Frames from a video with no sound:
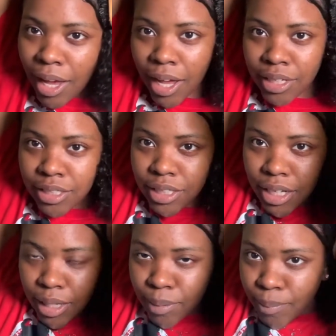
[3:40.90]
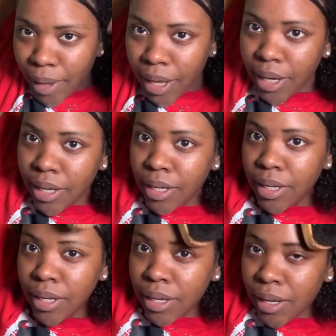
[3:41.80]
I just slick it back
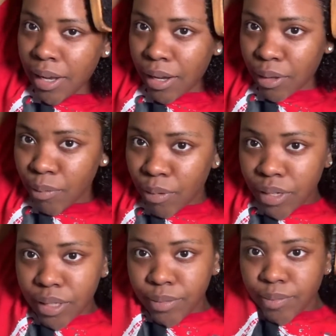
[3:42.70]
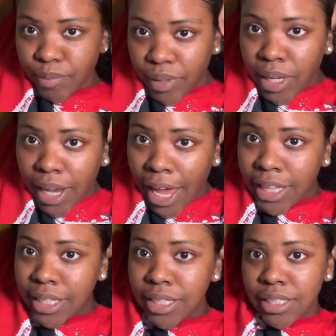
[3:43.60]
how you want it.
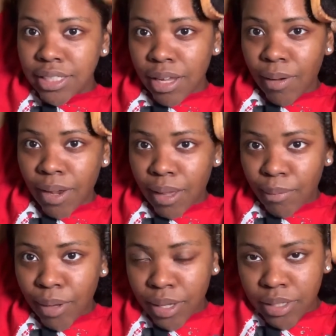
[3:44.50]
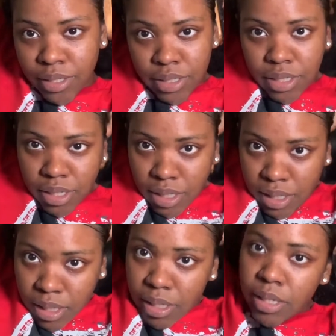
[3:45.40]
Like this is how I like mine,
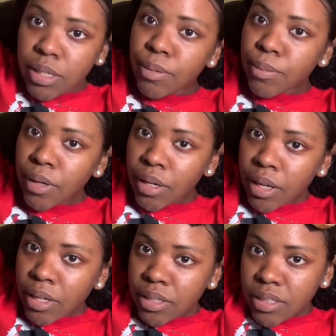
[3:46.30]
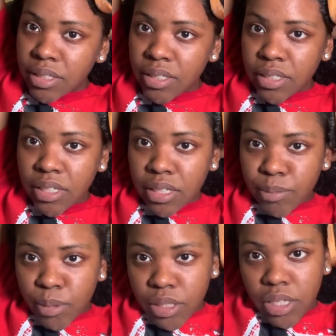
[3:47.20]
but I like to
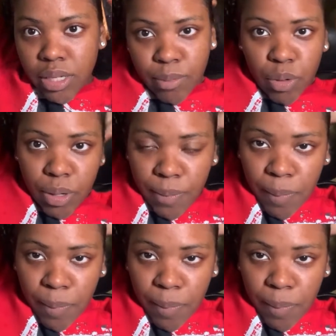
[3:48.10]
slick it more.